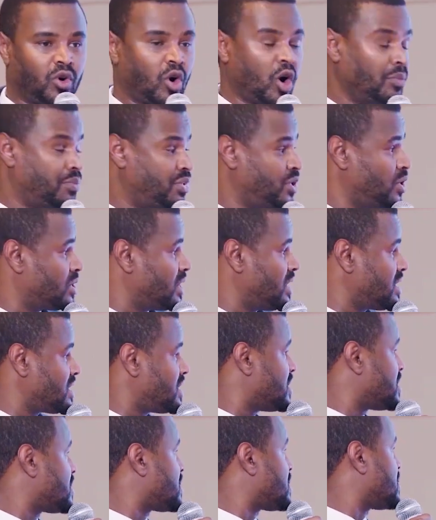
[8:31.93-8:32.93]

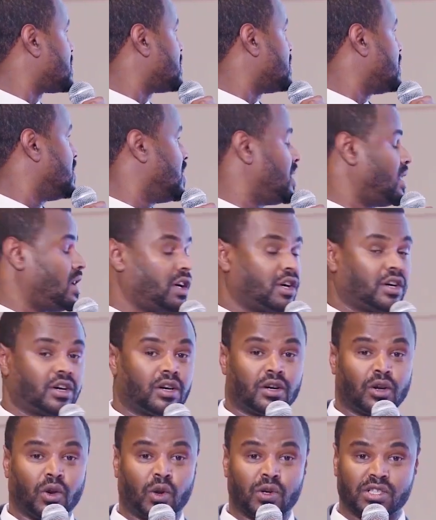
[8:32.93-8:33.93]
computers, it's
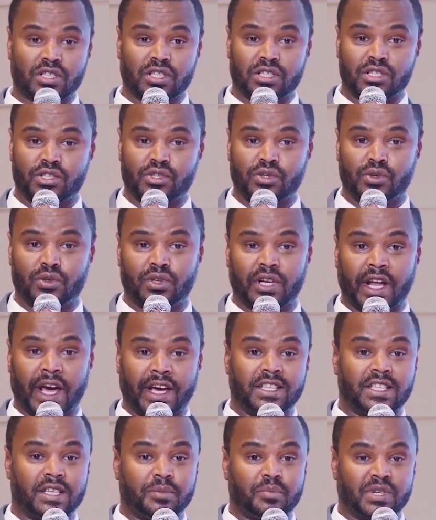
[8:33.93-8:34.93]
closer to
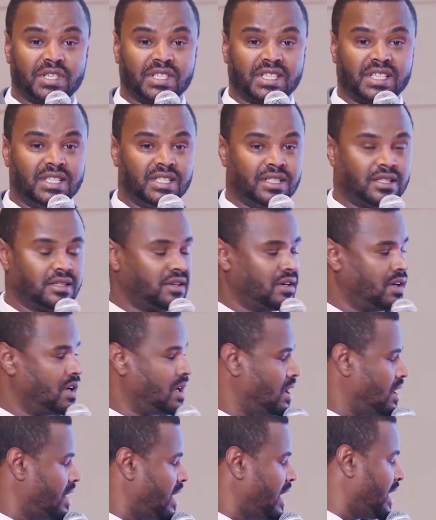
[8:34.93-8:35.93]
90%.
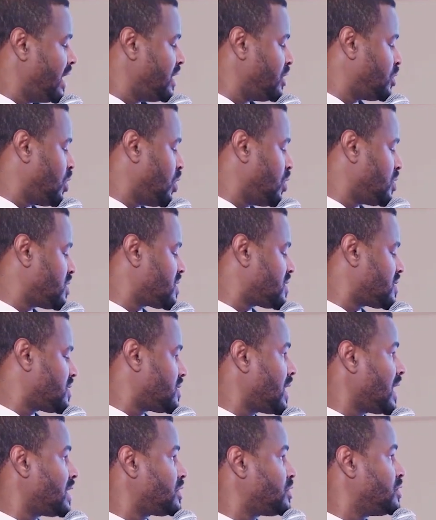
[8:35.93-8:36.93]
And those
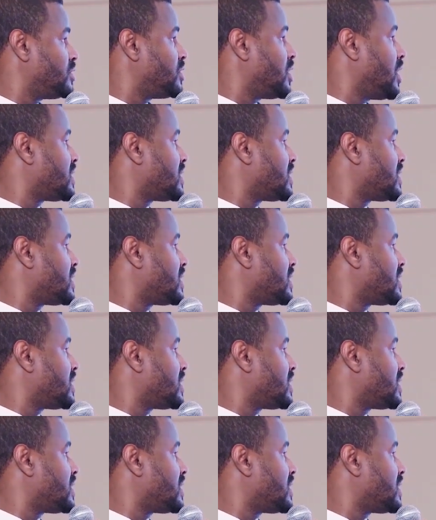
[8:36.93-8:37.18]
that do